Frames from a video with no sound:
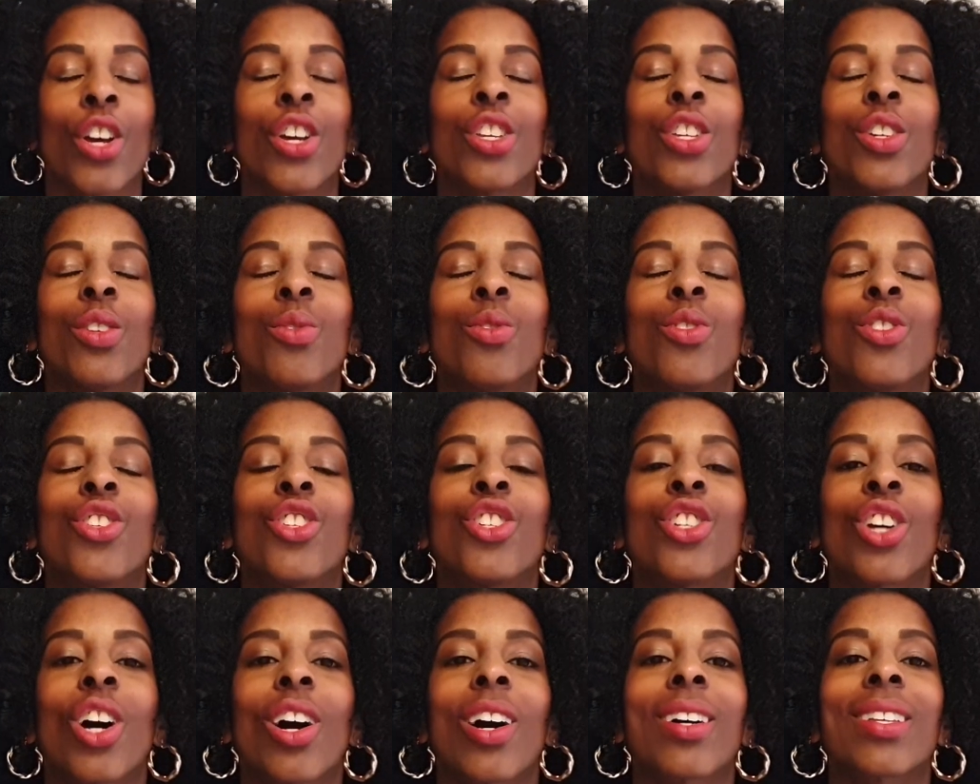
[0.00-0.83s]
you
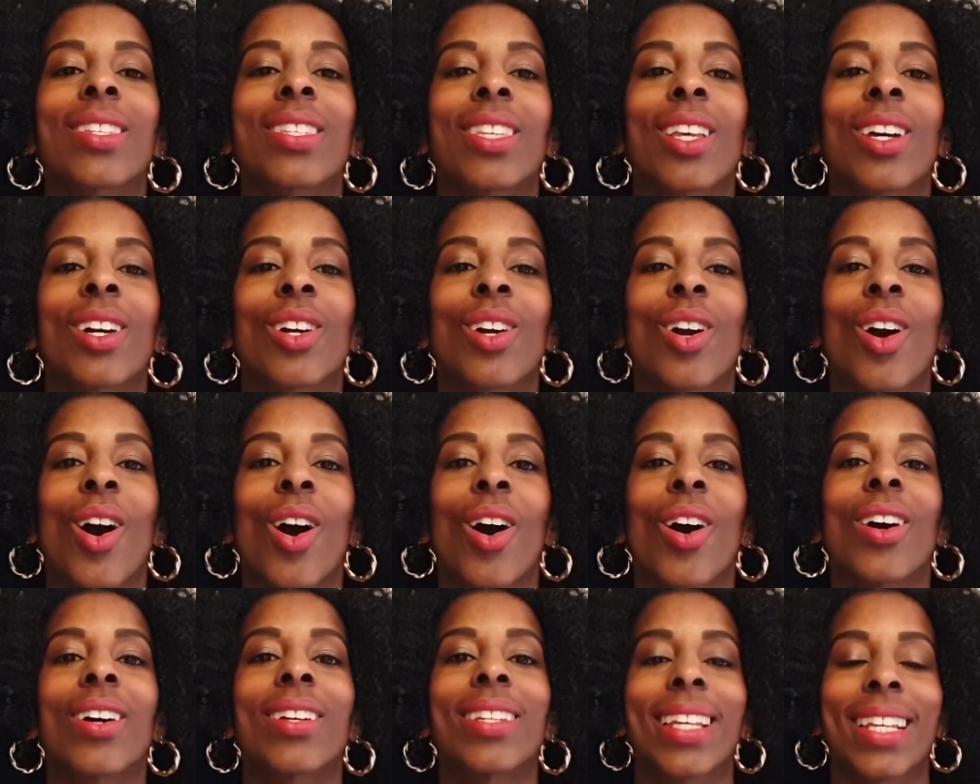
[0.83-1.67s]
just
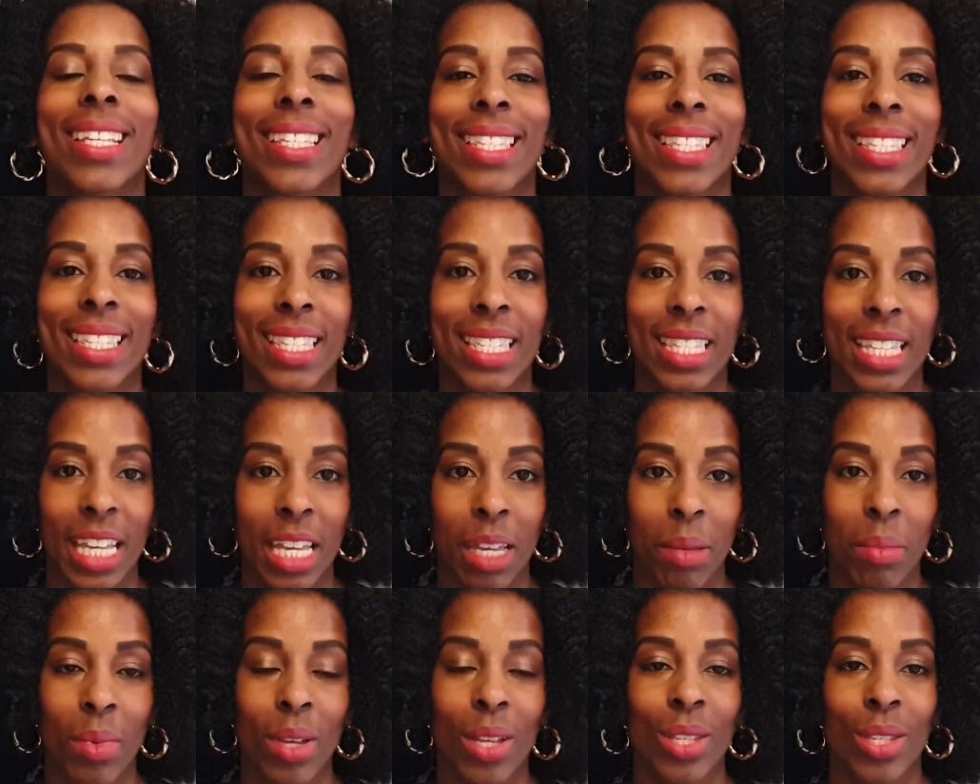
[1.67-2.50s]
can't
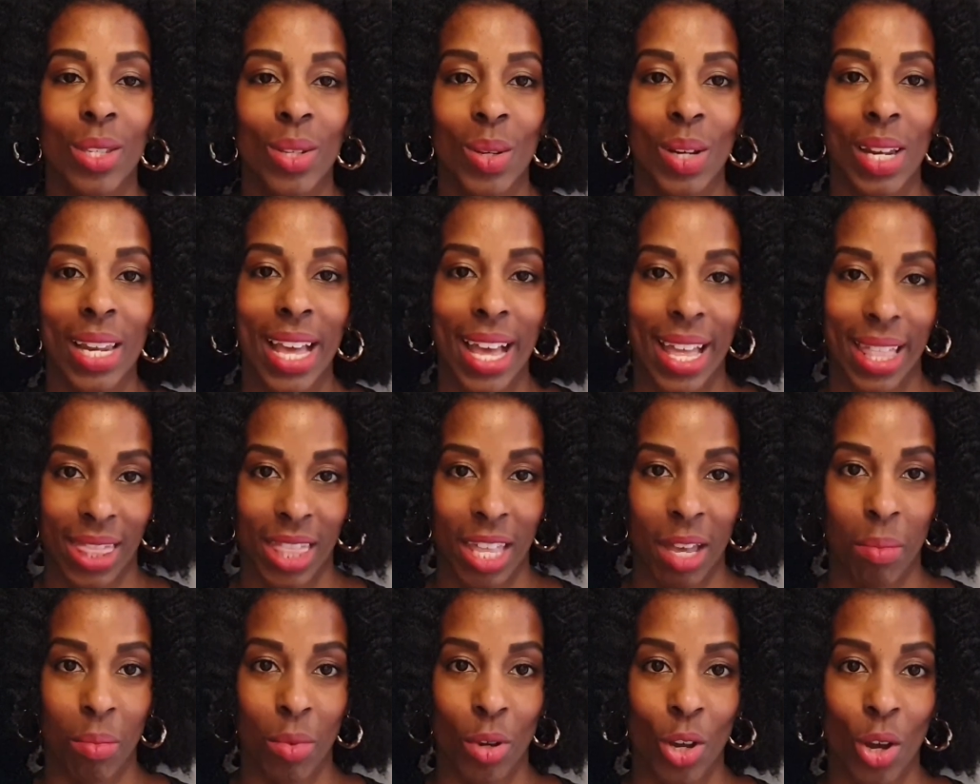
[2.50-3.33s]
seem to let
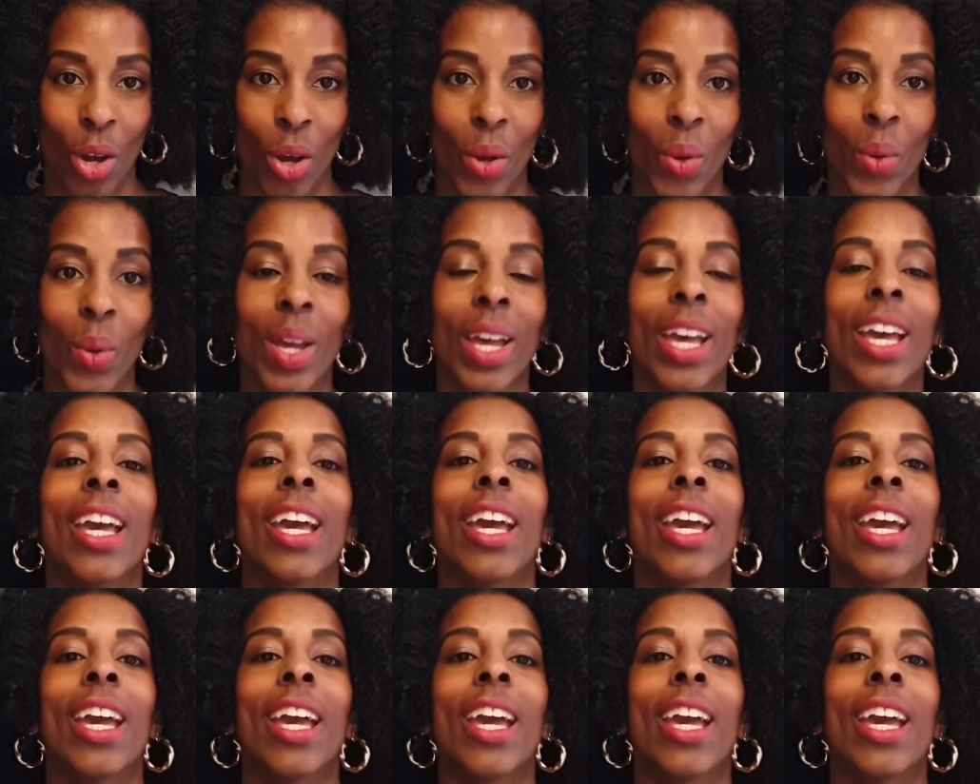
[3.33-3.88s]
them go.